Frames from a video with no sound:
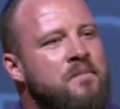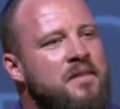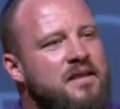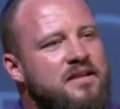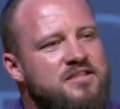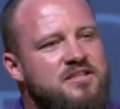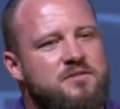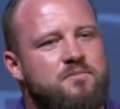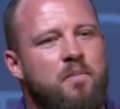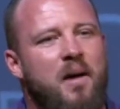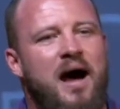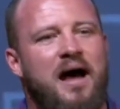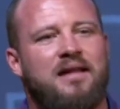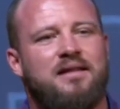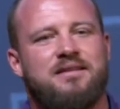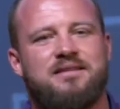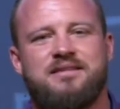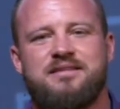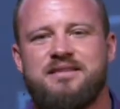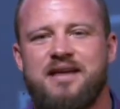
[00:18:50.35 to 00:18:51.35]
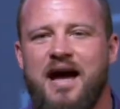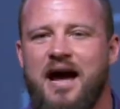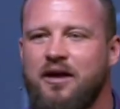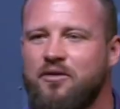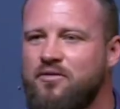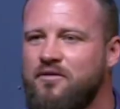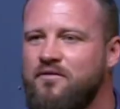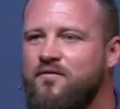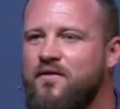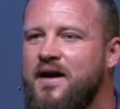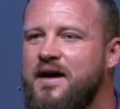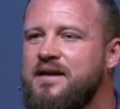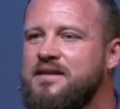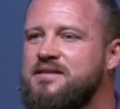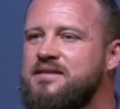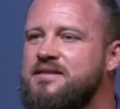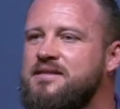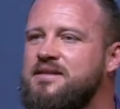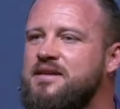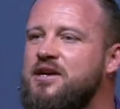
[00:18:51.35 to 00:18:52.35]
a spotless
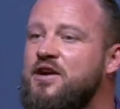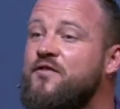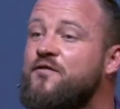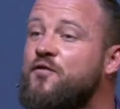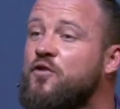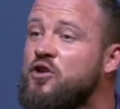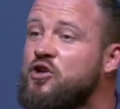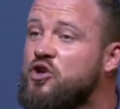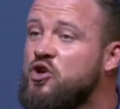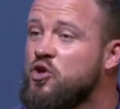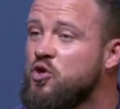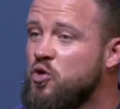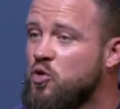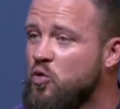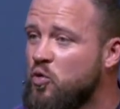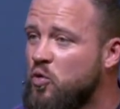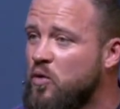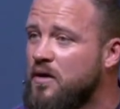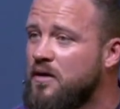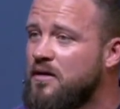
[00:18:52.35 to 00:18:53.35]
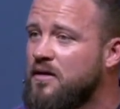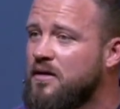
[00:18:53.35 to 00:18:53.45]
sacrifice for you,